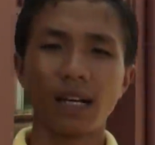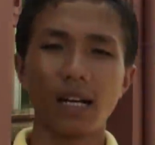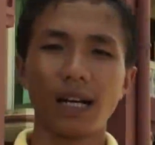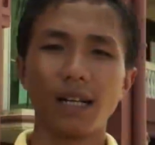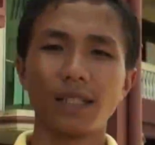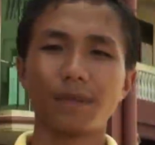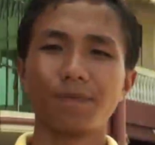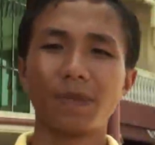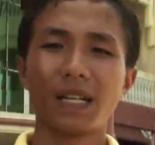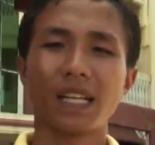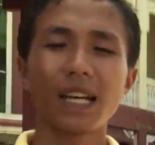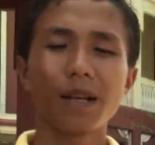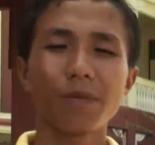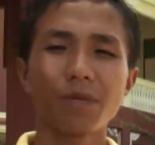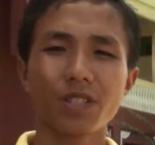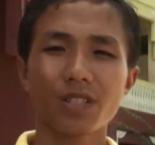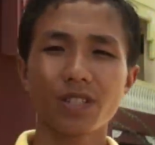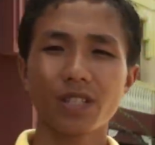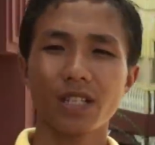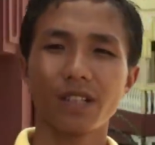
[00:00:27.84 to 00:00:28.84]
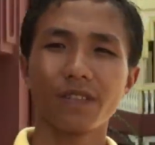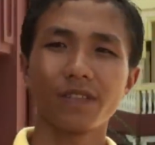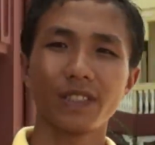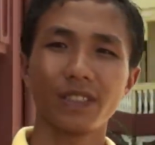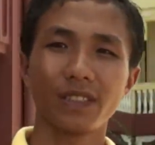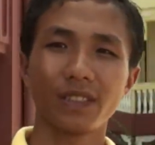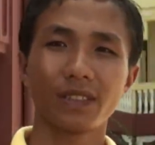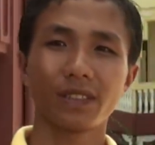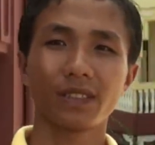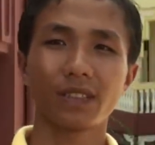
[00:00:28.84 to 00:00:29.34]
My name is
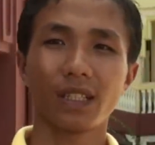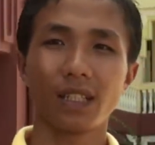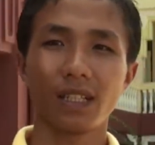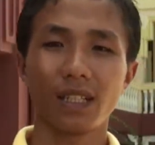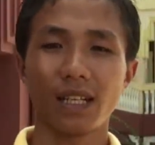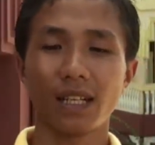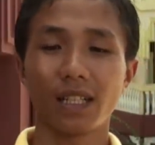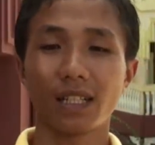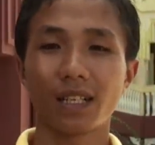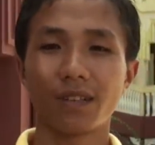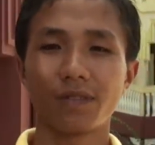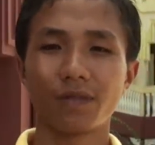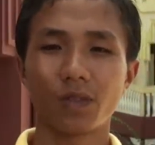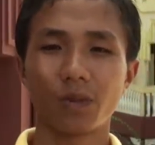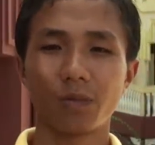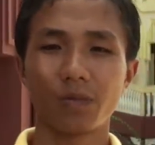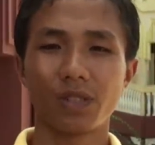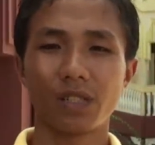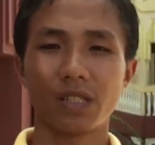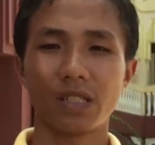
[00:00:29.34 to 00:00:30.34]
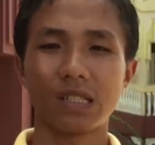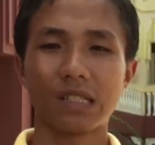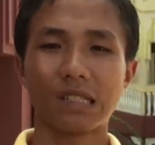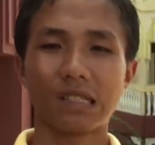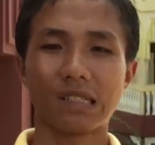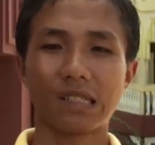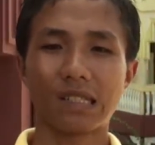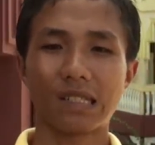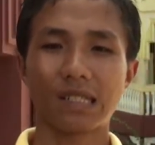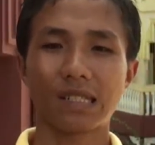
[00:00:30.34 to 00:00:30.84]
Stephen, and I come from Chin
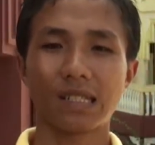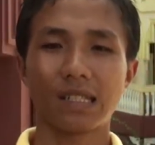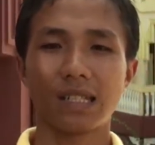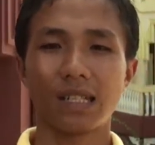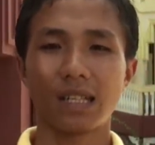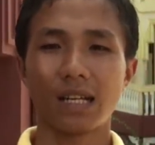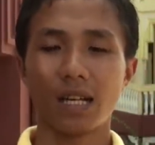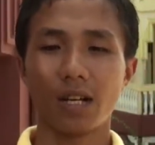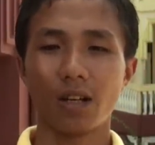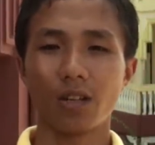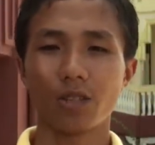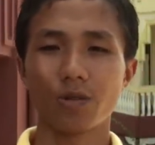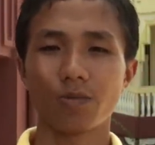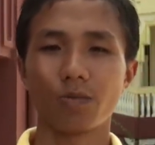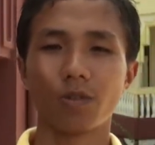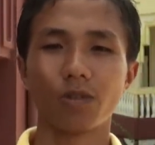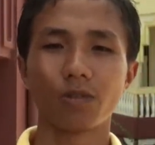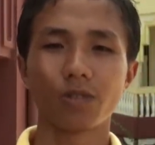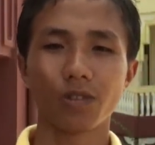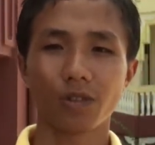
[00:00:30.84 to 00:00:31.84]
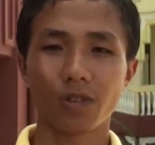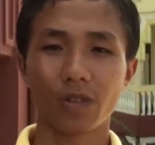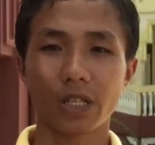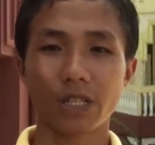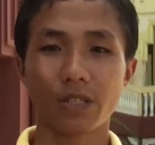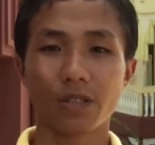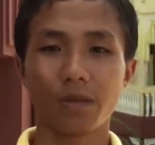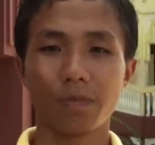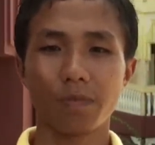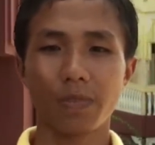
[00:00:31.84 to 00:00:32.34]
Hills. I was born to
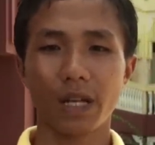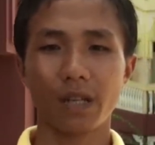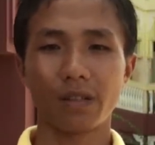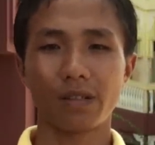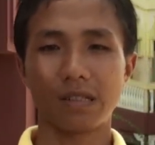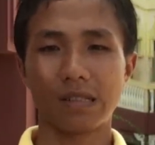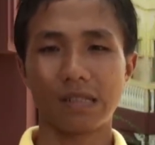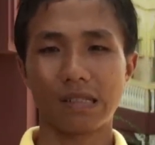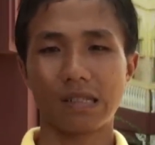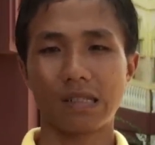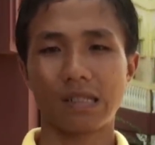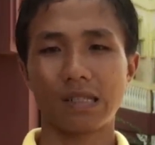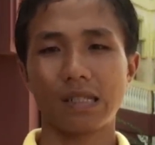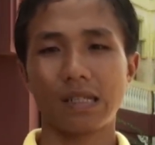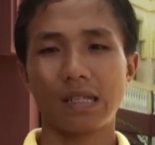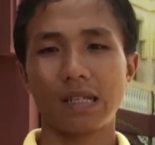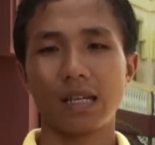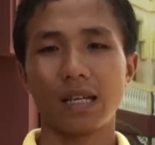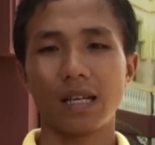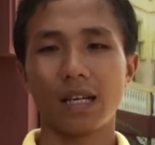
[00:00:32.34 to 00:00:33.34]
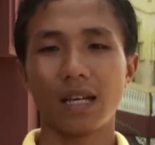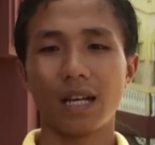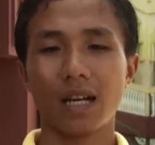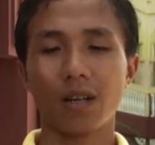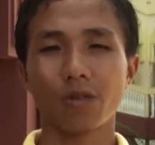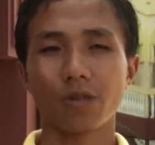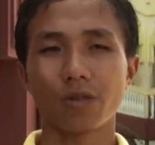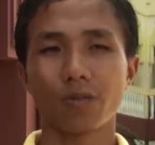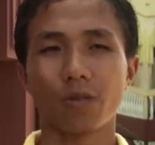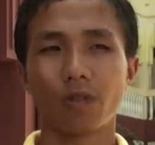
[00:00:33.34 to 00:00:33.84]
Christian parents, and I
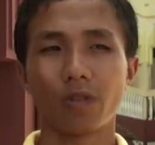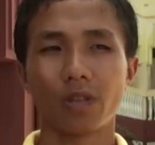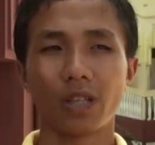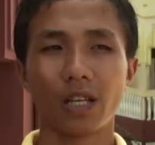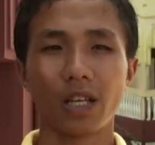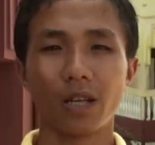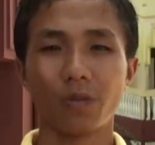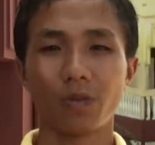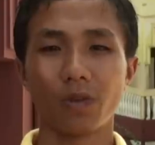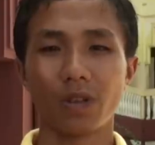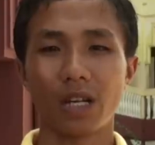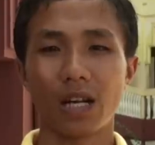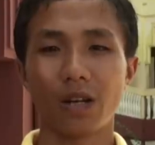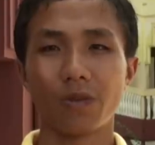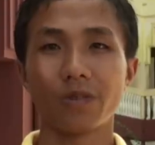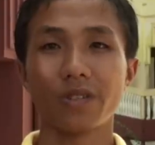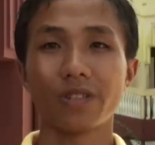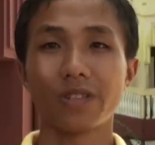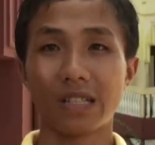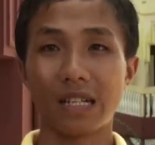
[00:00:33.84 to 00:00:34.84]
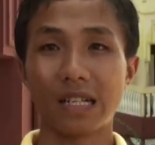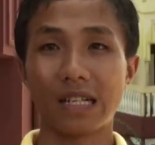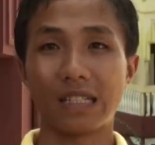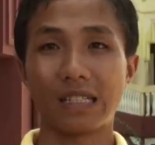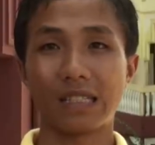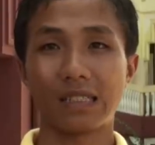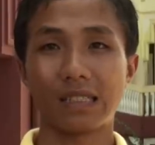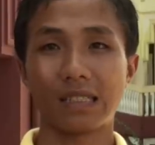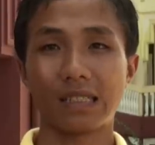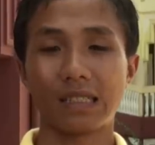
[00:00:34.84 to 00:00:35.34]
was born again when I was
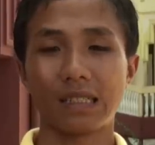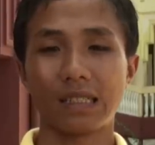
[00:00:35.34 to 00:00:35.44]
9.